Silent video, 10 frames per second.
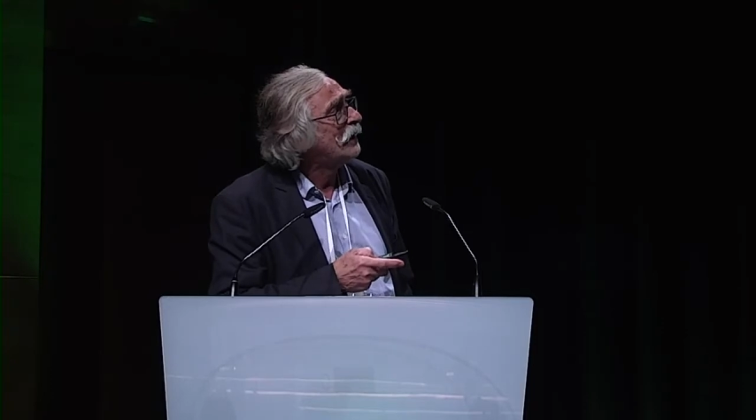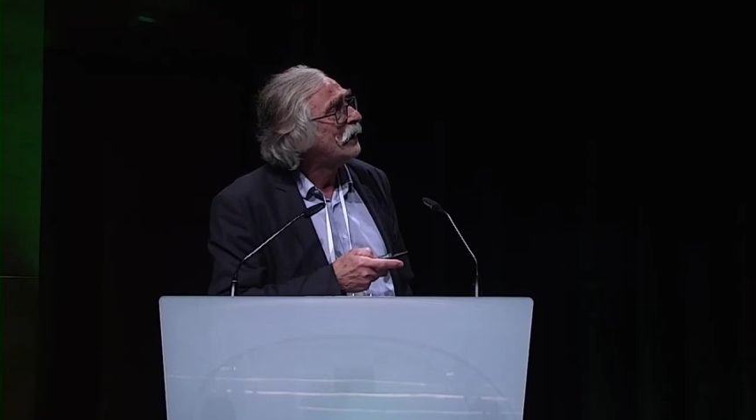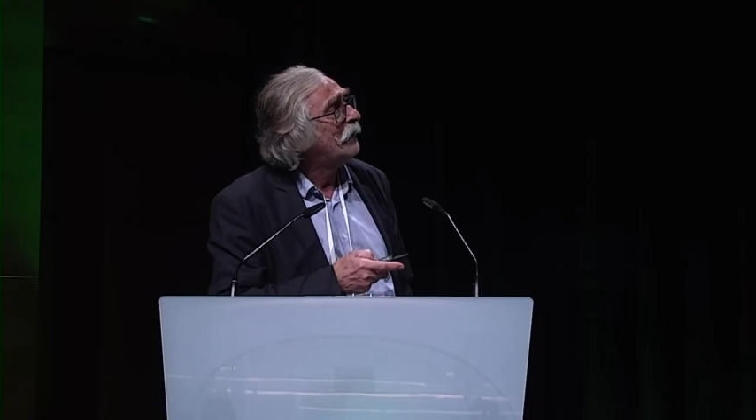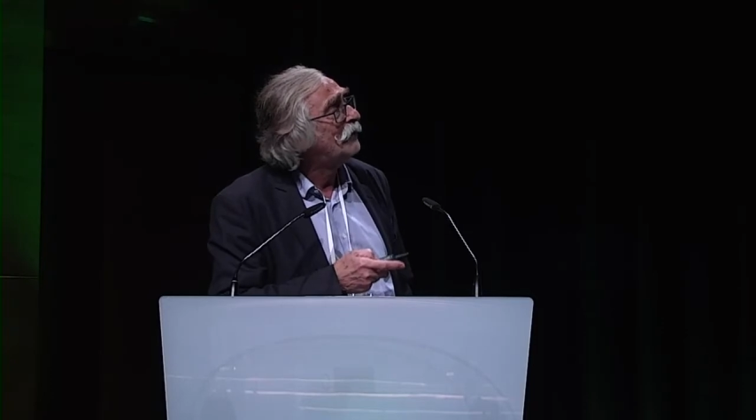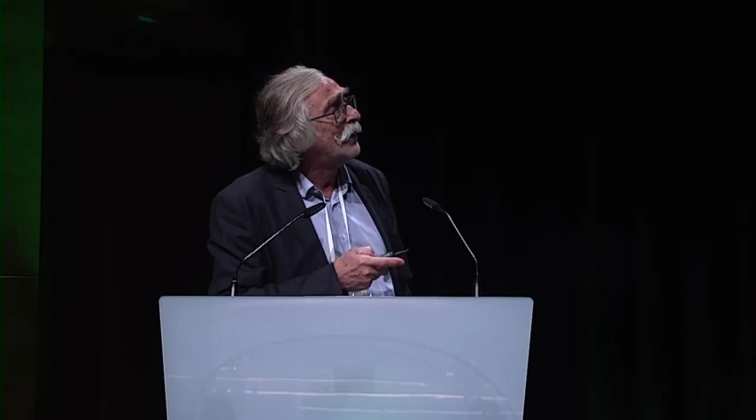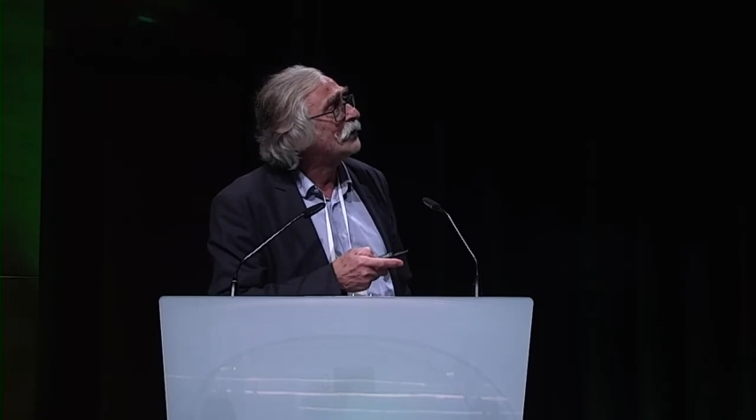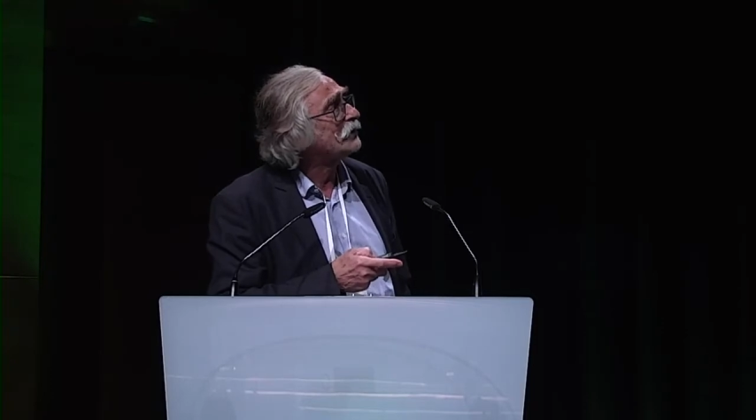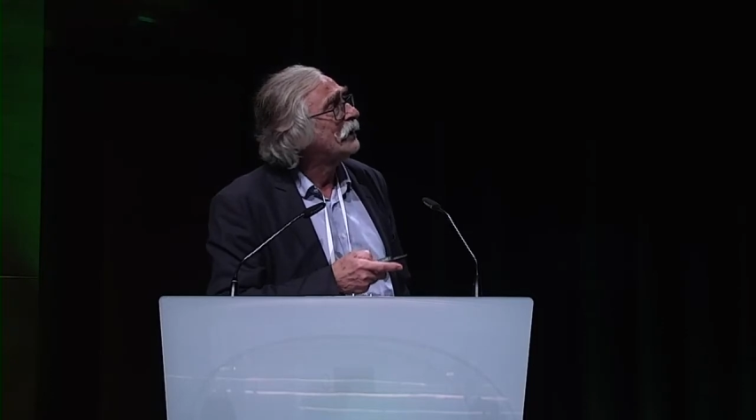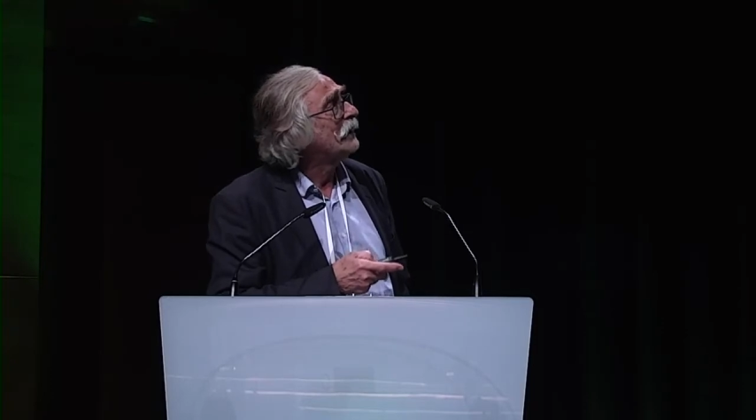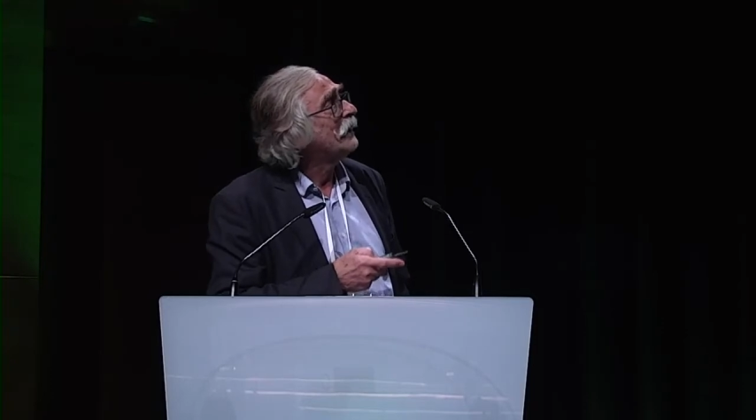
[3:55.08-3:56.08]
but
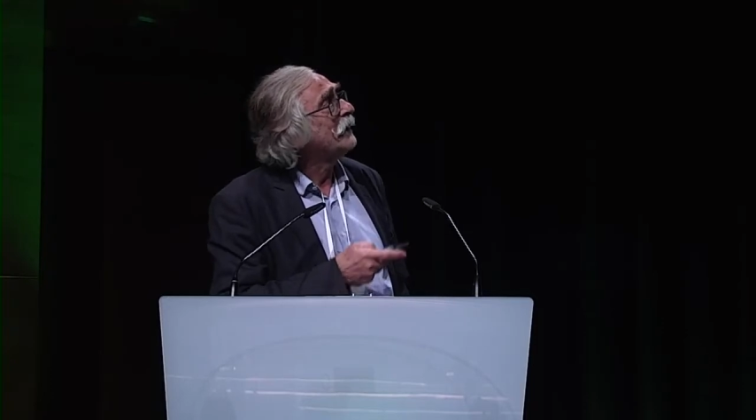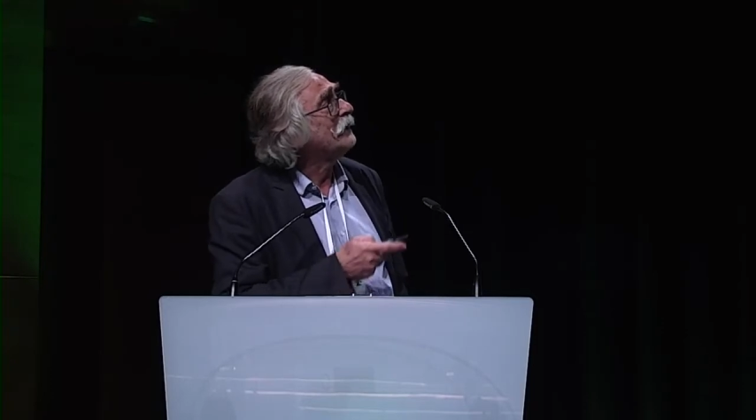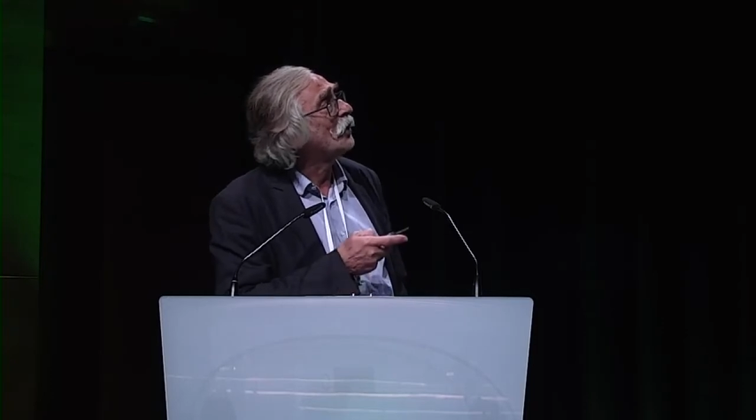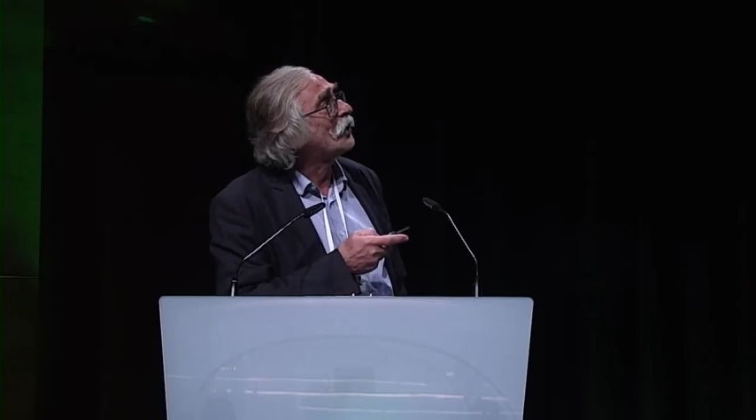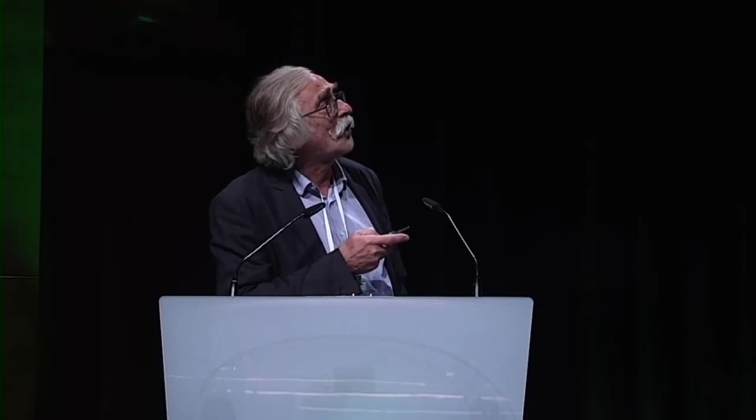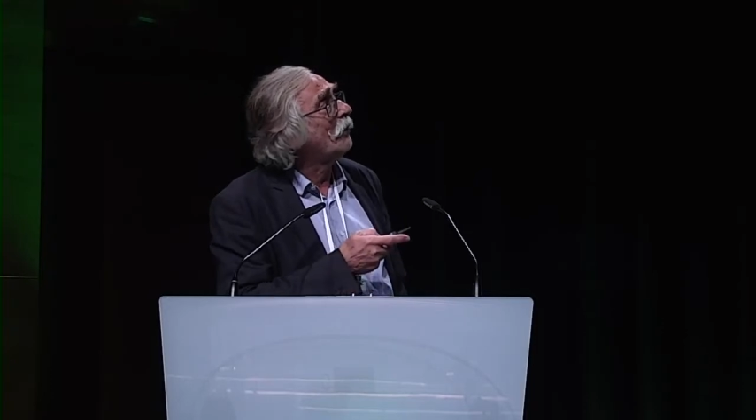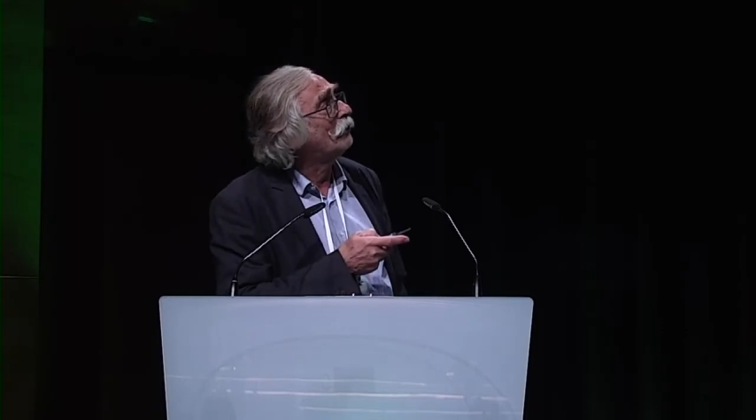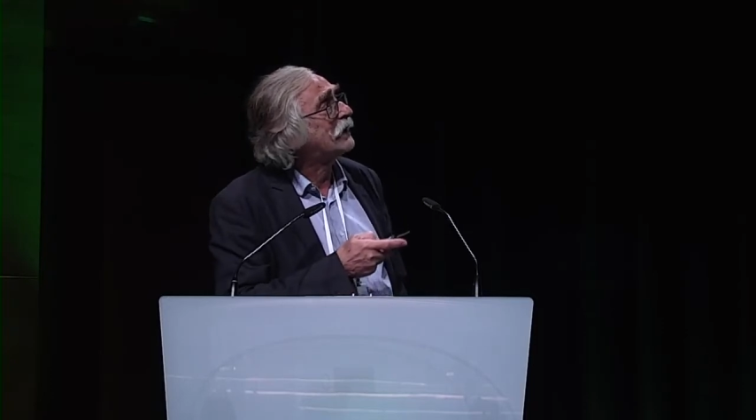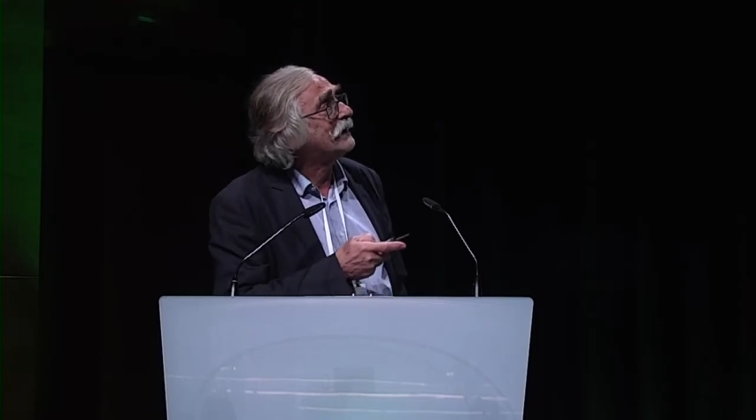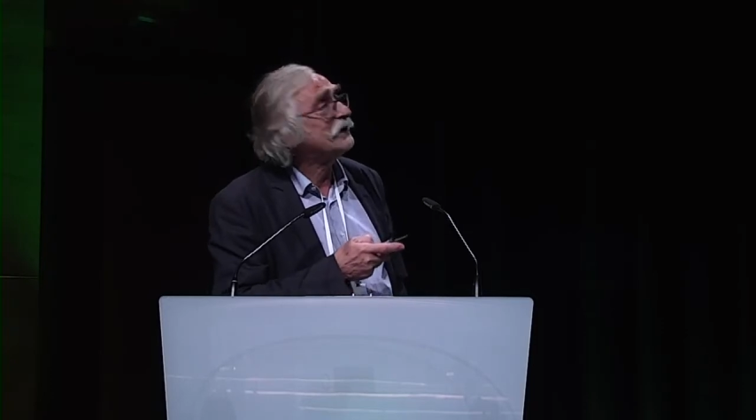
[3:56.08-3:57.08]
in a
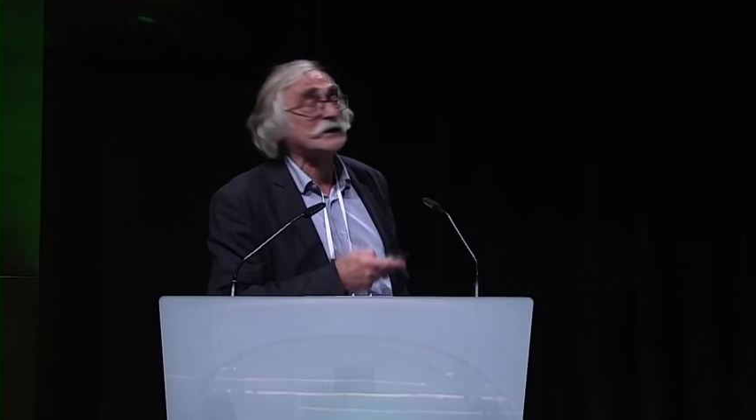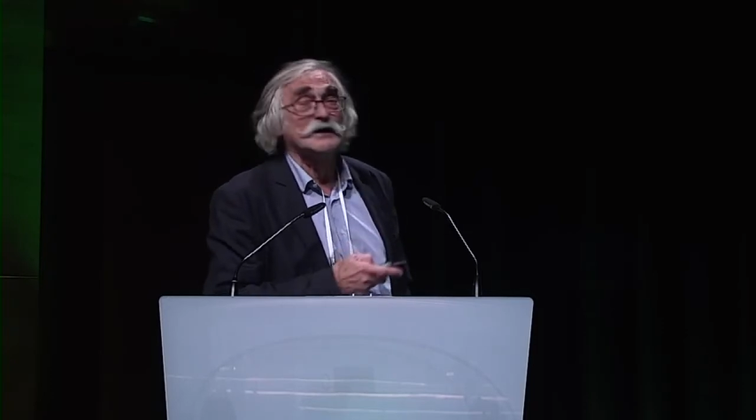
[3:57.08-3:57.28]
complete